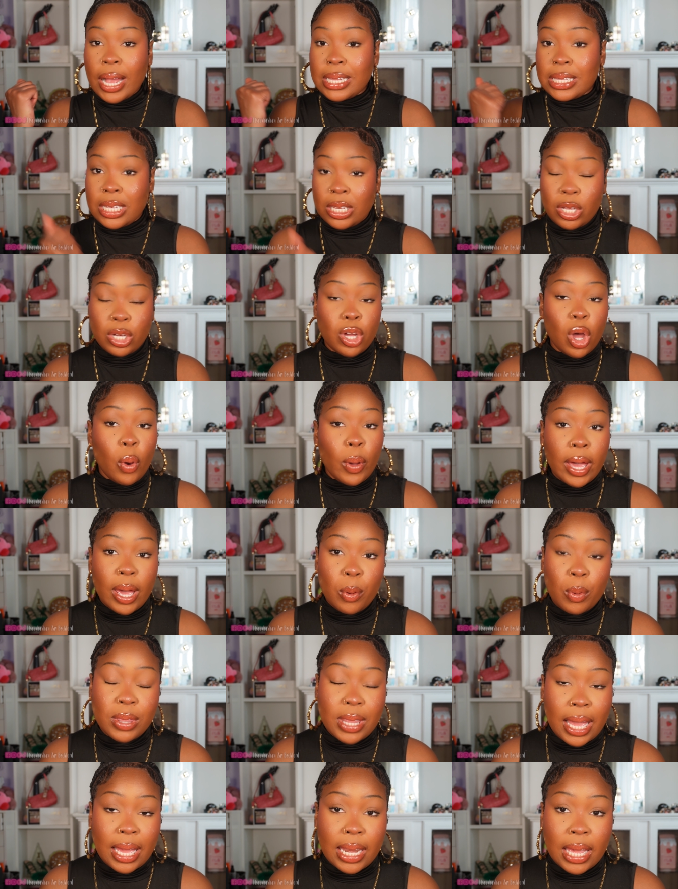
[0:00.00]
I didn't go in
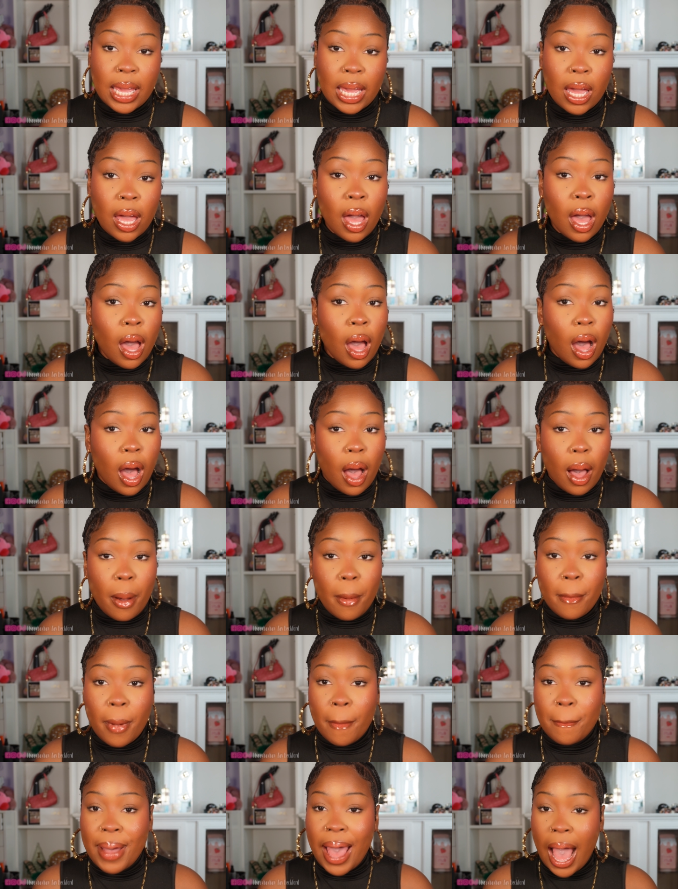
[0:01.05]
with any um,